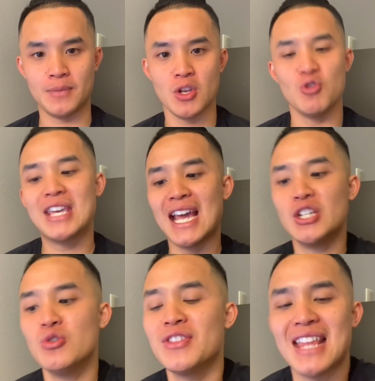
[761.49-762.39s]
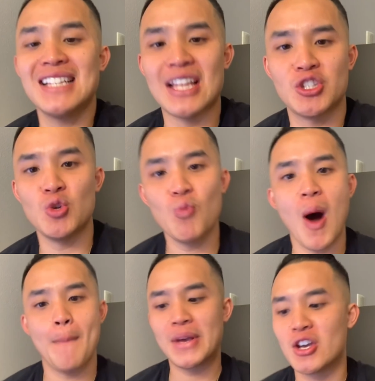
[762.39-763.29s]
You can't do the things that you
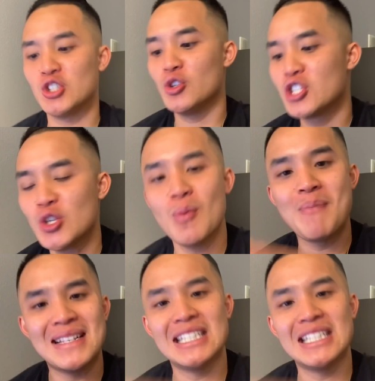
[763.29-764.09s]
want because you're too busy